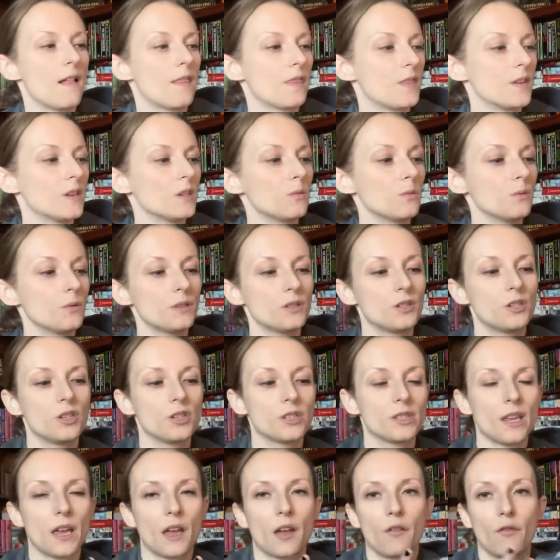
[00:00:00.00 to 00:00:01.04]
This was
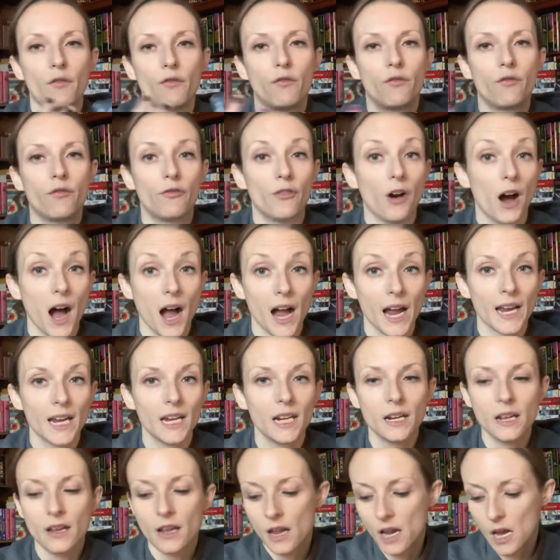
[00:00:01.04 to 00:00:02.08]
just like
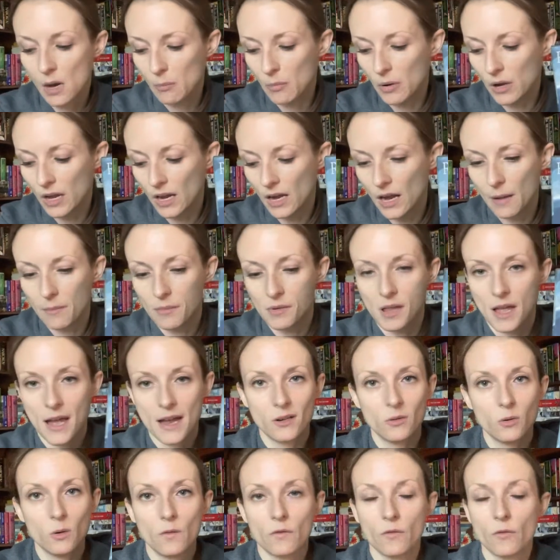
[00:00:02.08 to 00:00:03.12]
fine, but I'm glad
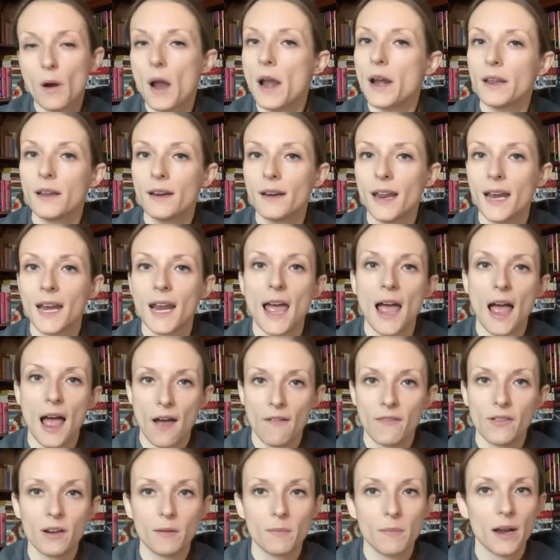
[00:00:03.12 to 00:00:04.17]
to have read it and
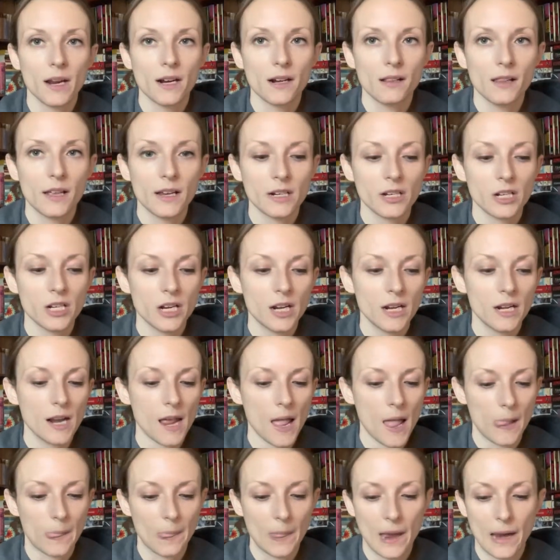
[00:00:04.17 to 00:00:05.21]
have it in my collection
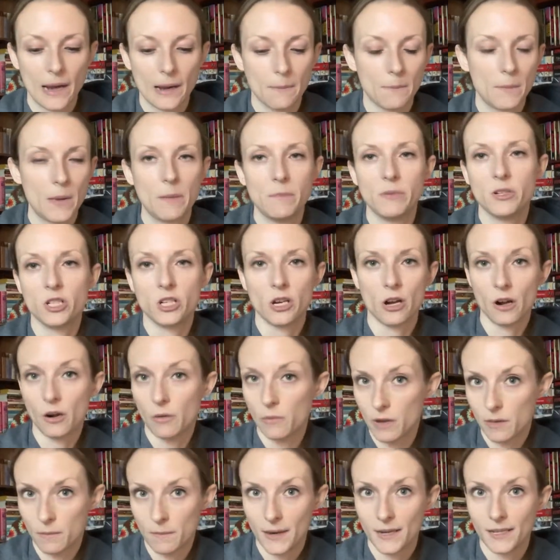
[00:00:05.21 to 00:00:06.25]
and like maybe share it
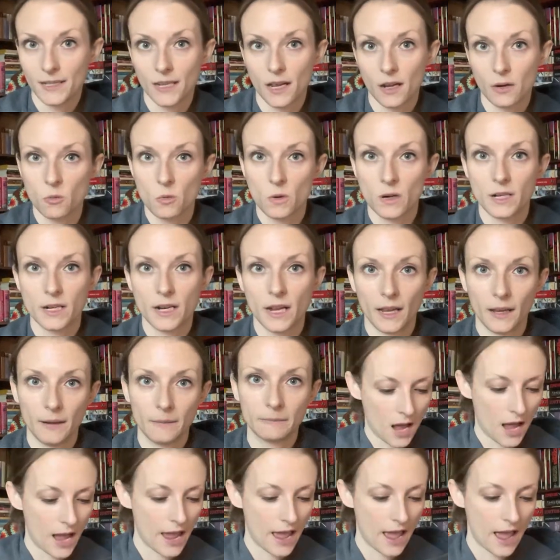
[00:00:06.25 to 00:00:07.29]
with my son one day.
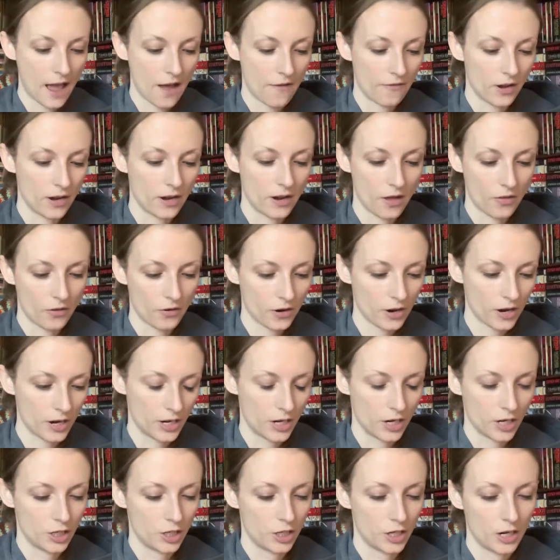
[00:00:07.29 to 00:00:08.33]
I have another
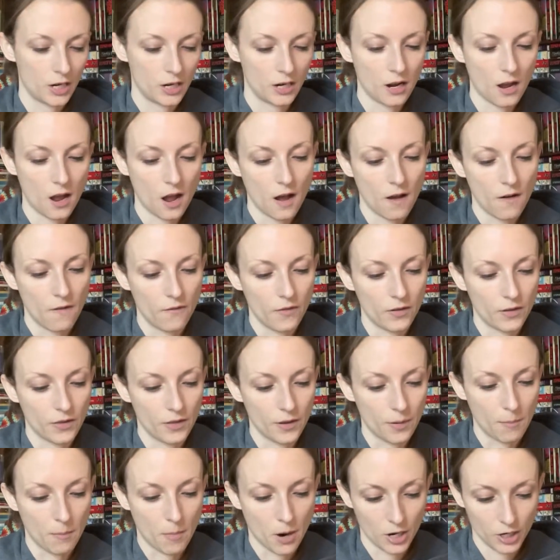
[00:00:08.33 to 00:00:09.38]
edition of
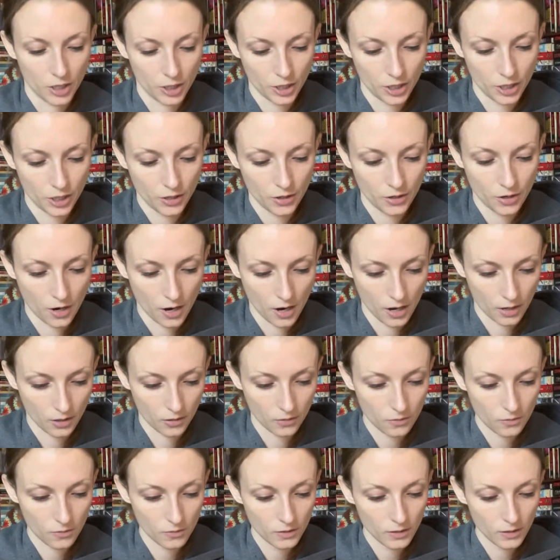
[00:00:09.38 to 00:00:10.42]
The Martian
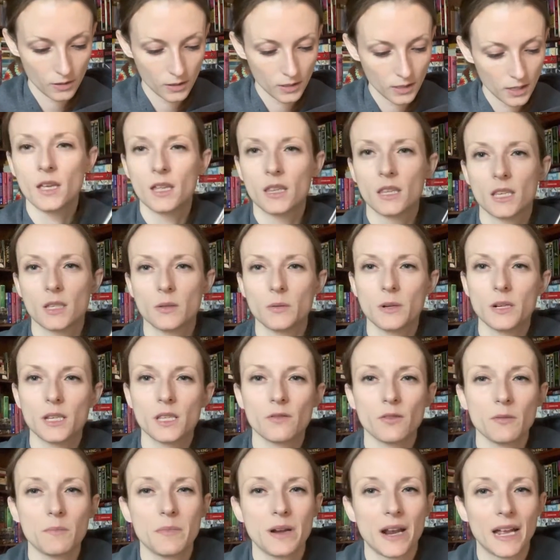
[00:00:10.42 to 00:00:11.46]
Chronicles. This one is
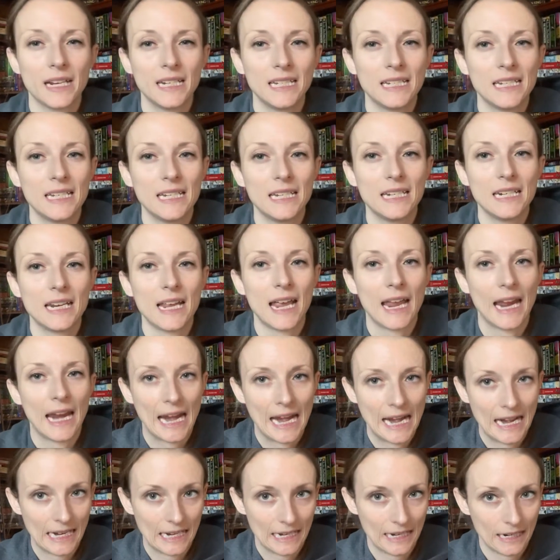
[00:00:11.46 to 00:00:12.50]
from
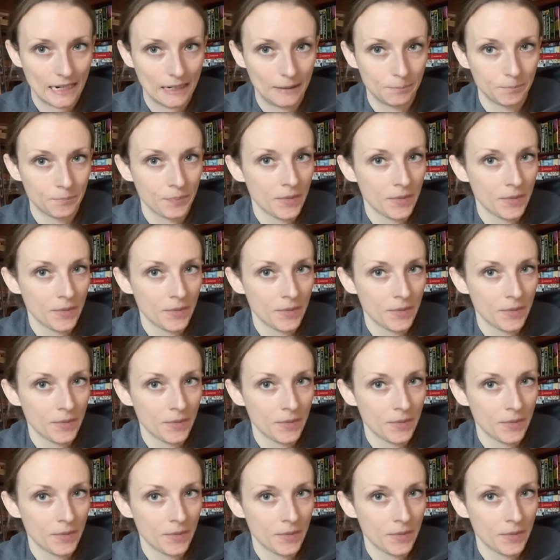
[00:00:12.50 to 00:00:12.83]
1980.